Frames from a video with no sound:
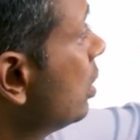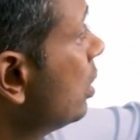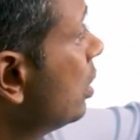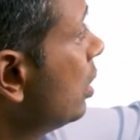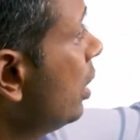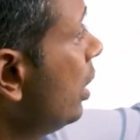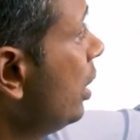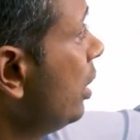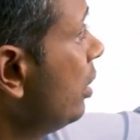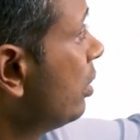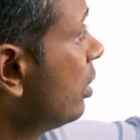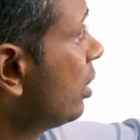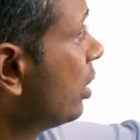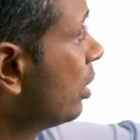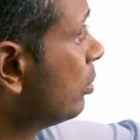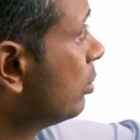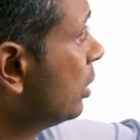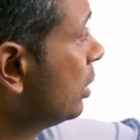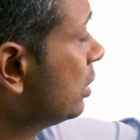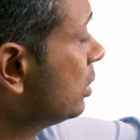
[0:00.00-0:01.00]
3-digit
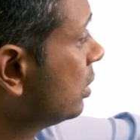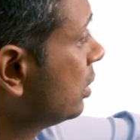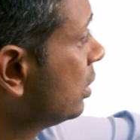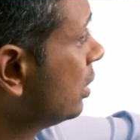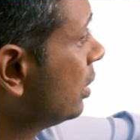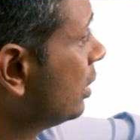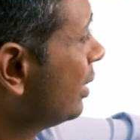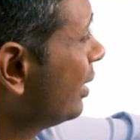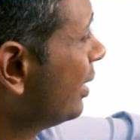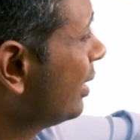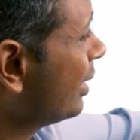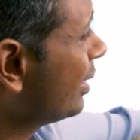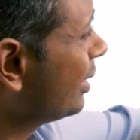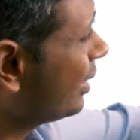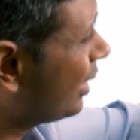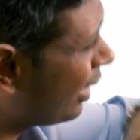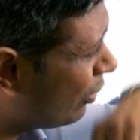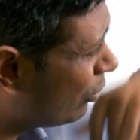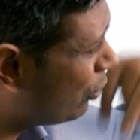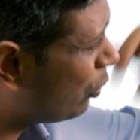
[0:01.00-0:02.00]
numbers,
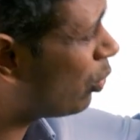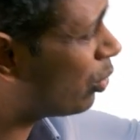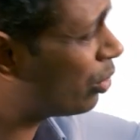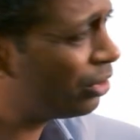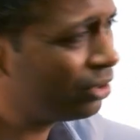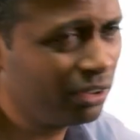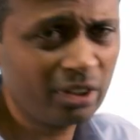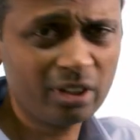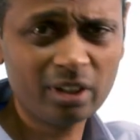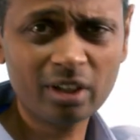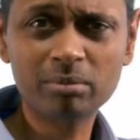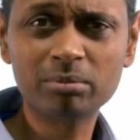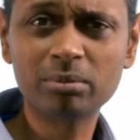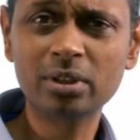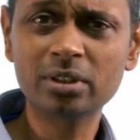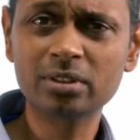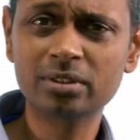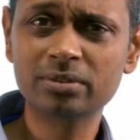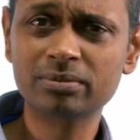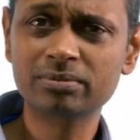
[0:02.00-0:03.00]
then 4-digit
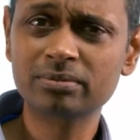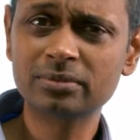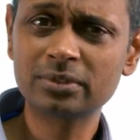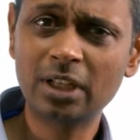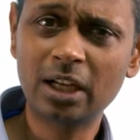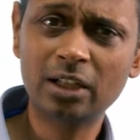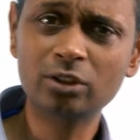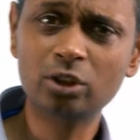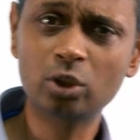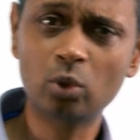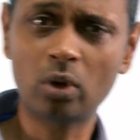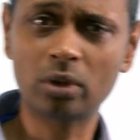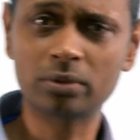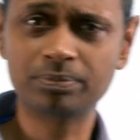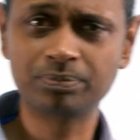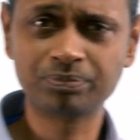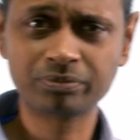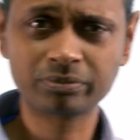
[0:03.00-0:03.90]
numbers, and so on.